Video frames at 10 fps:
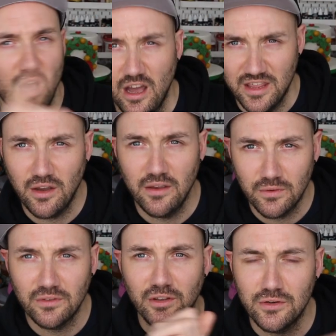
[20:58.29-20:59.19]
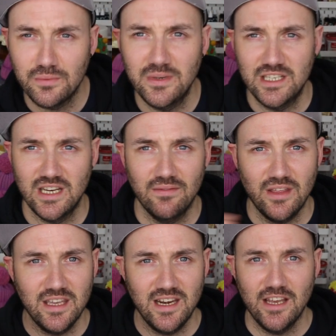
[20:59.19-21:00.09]
I think I even run social media. If
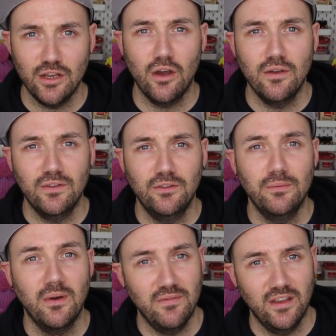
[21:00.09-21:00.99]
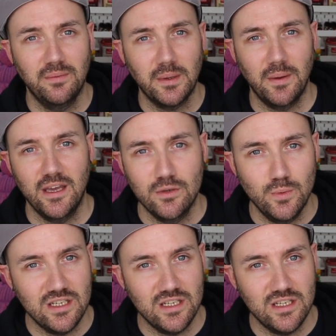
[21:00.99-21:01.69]
they can head over to my Facebook page,